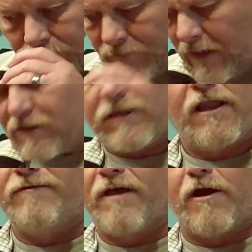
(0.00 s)
I just
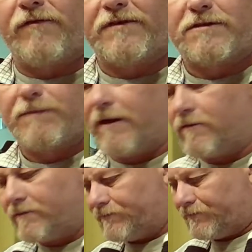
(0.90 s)
love the earthy smell.
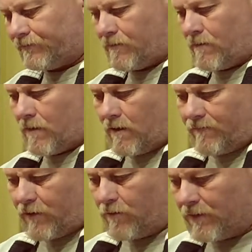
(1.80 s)

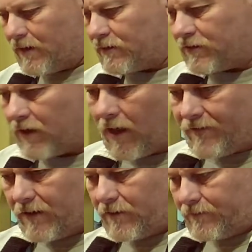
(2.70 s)
I just love it.
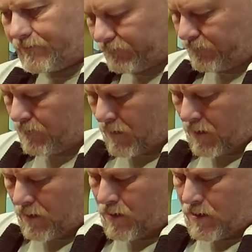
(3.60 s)

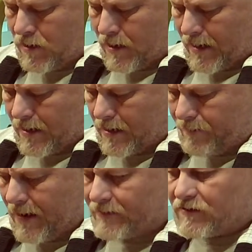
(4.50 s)
And
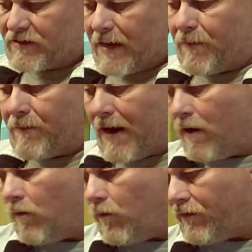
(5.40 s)
about the same amount
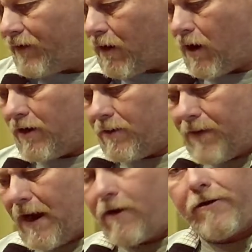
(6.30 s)
with our onion
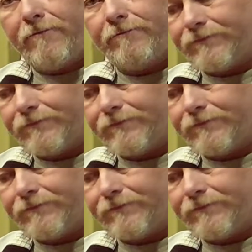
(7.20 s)
powder.